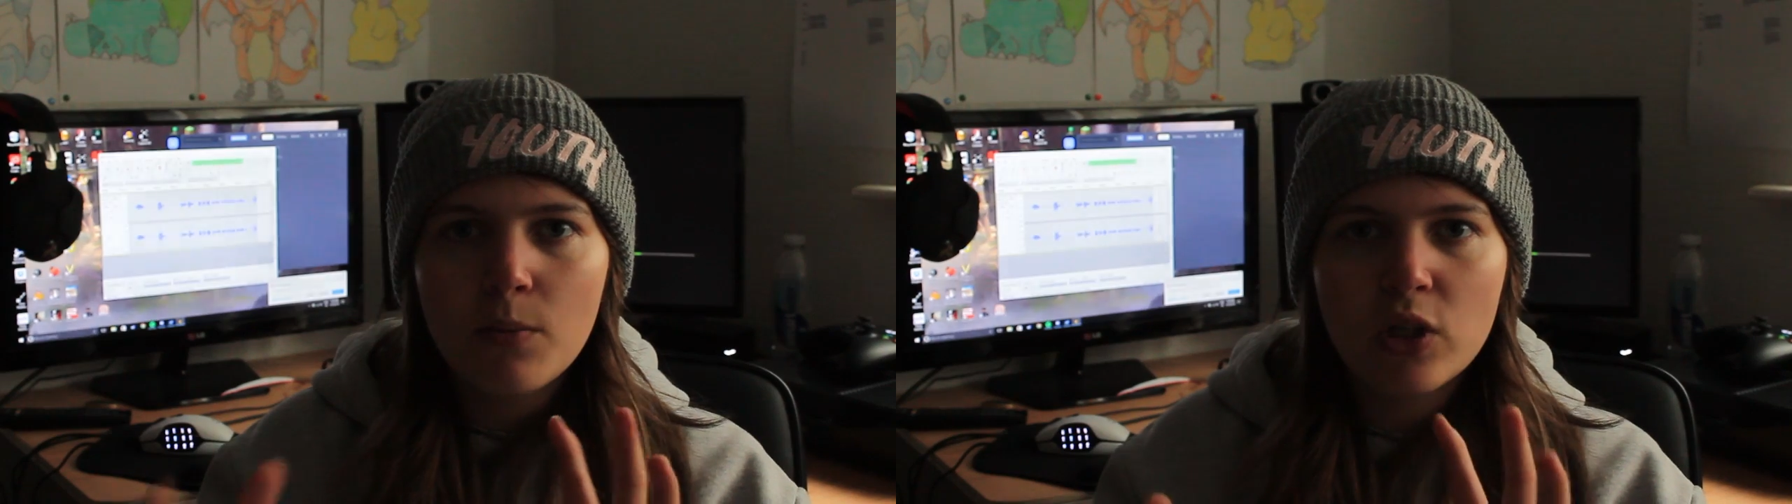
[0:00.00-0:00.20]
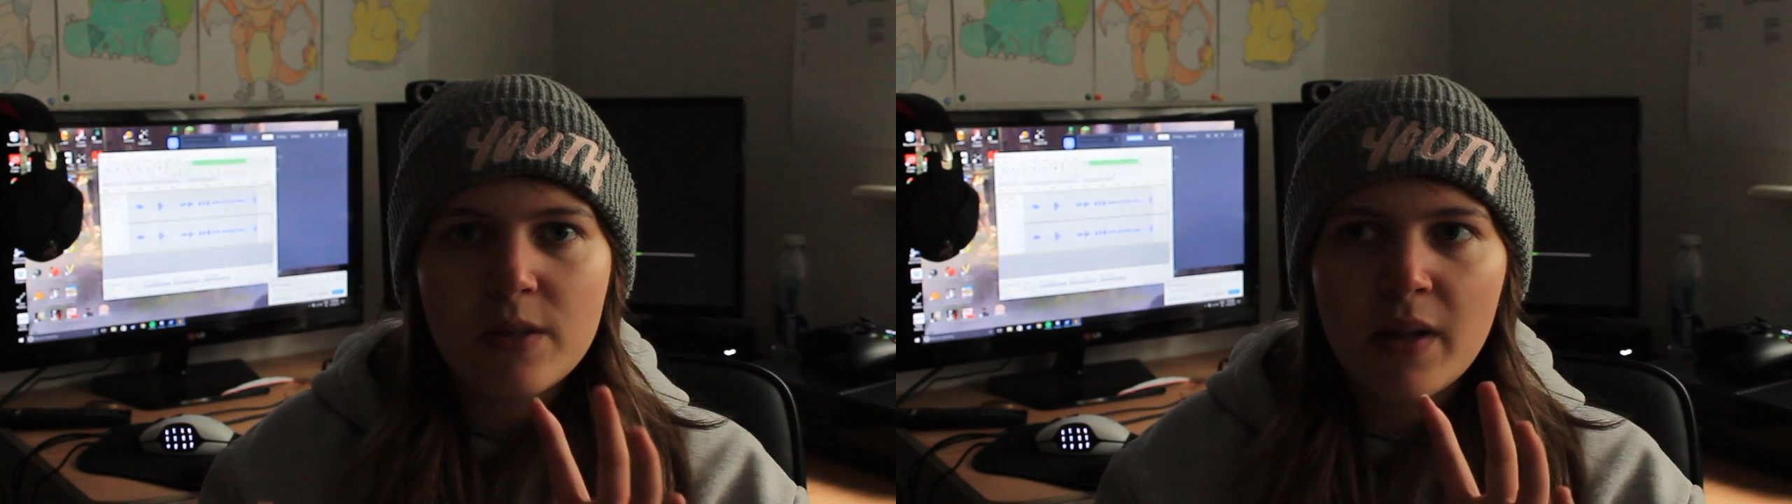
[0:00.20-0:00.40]
of
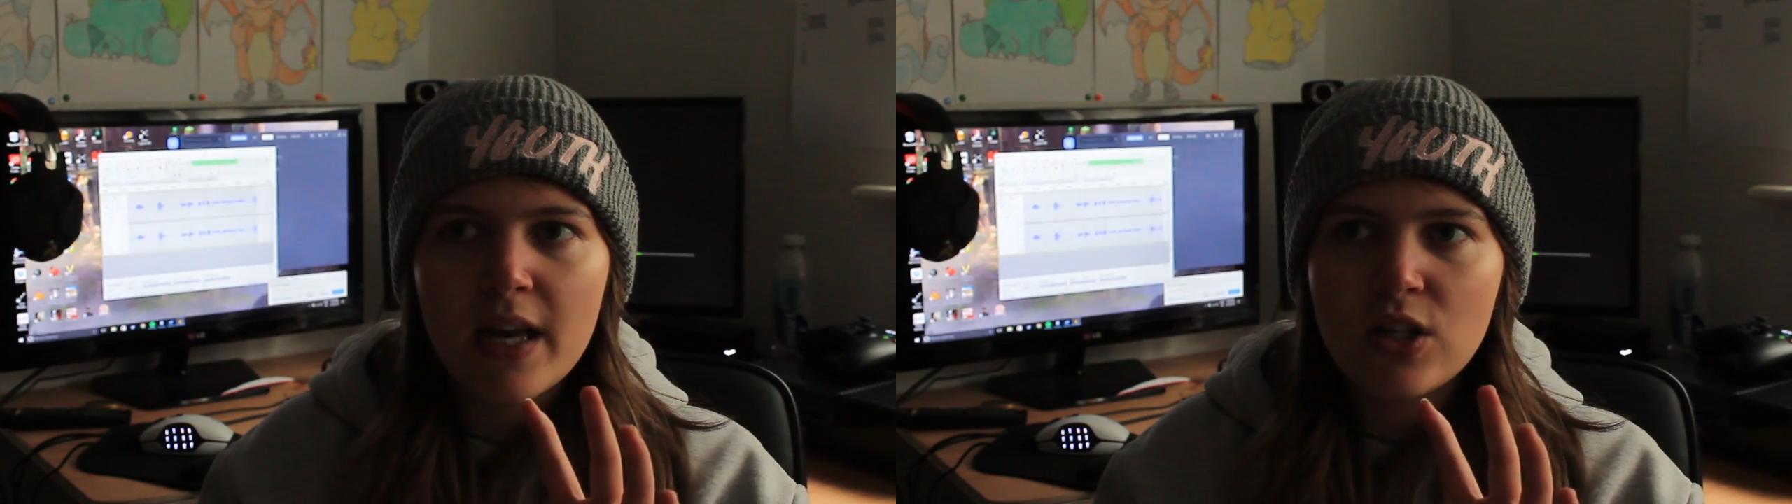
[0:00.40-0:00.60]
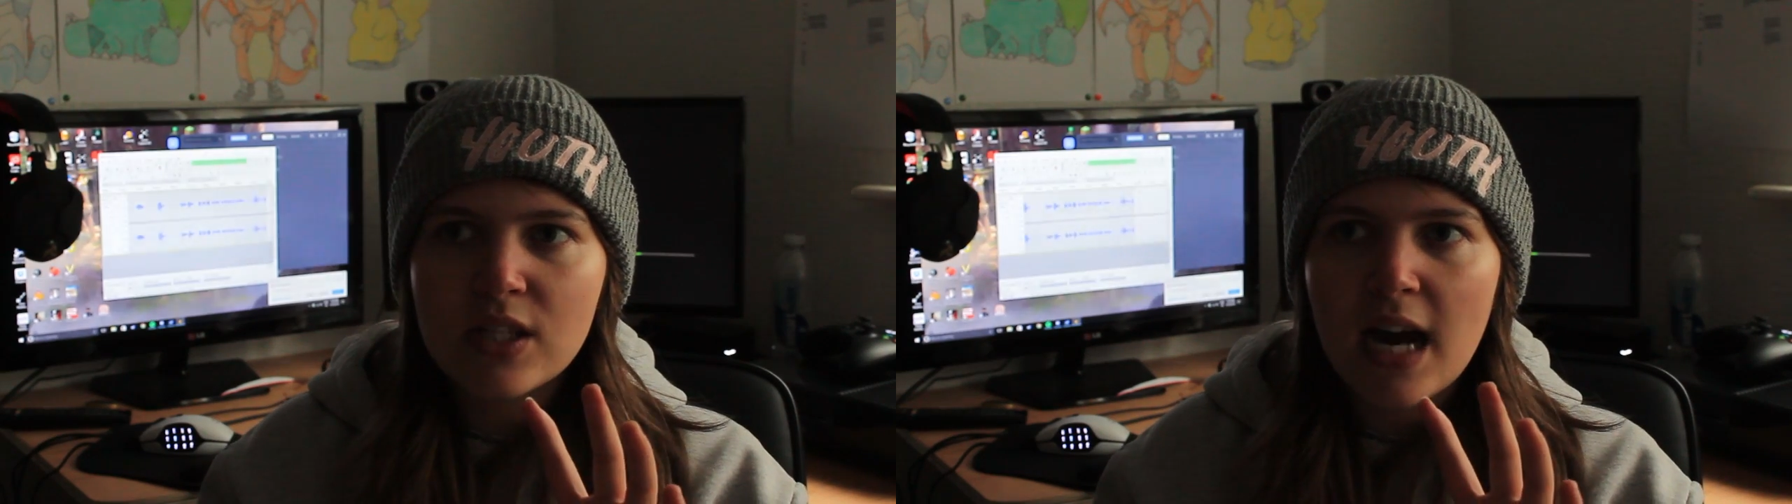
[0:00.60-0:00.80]
the
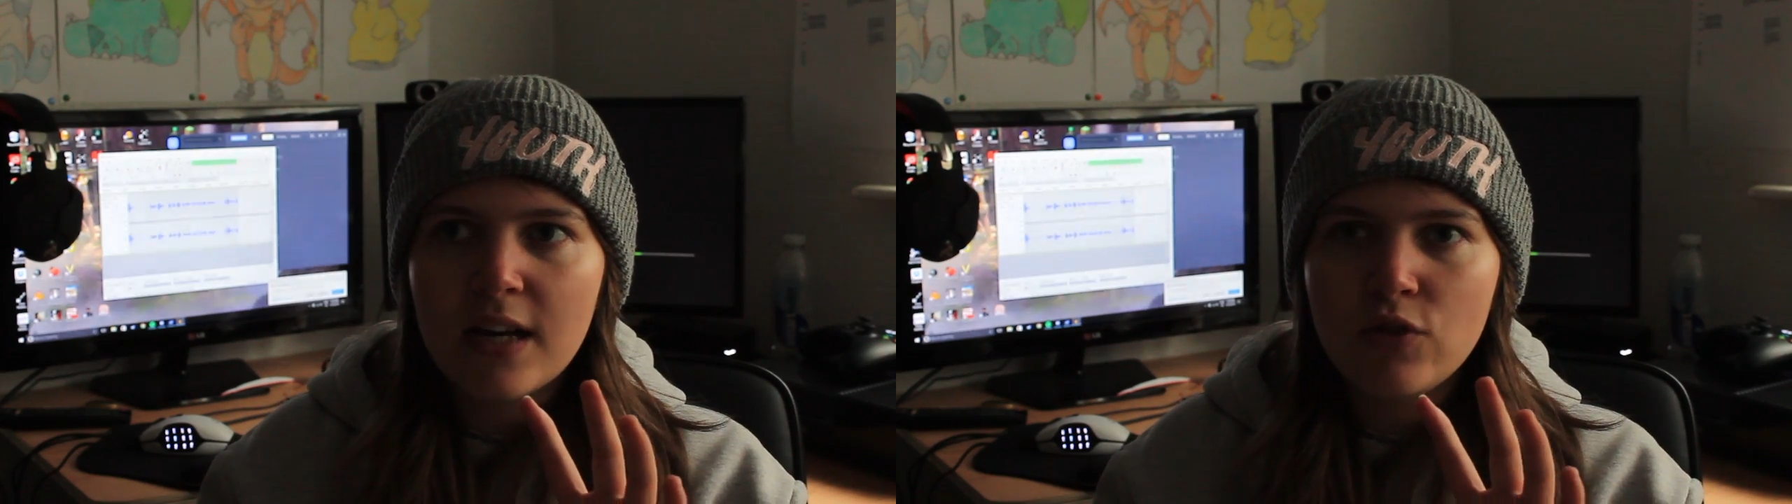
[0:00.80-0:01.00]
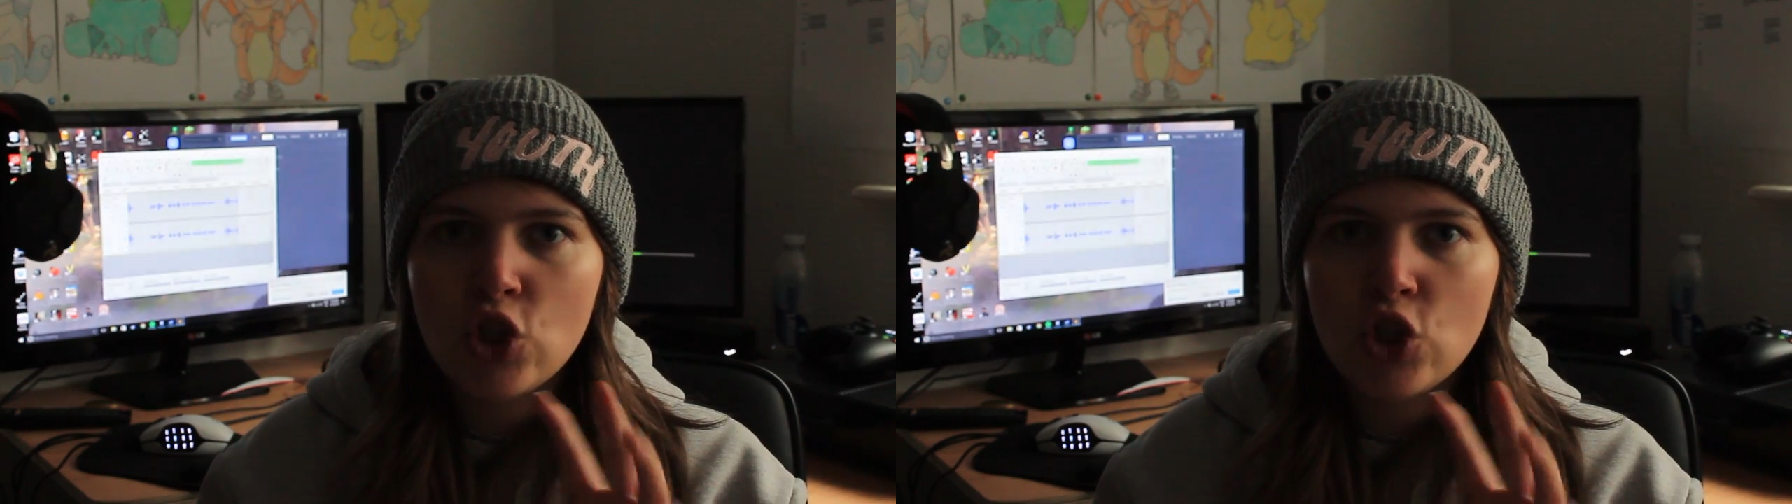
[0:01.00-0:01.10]
multiplayer just kind of